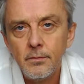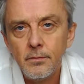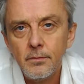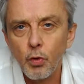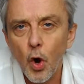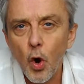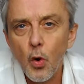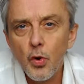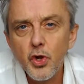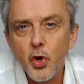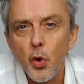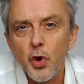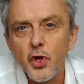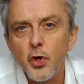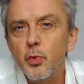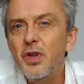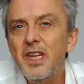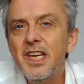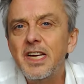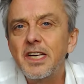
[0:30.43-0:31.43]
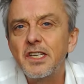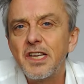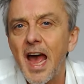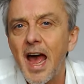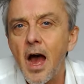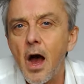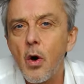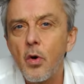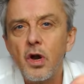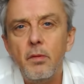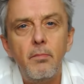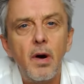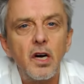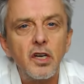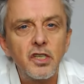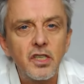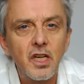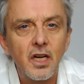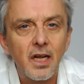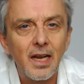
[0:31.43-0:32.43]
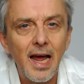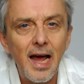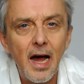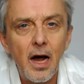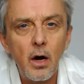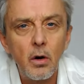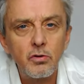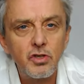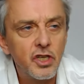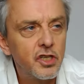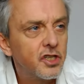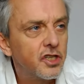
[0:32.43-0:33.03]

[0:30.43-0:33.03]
Grow your unique town amongst the clouds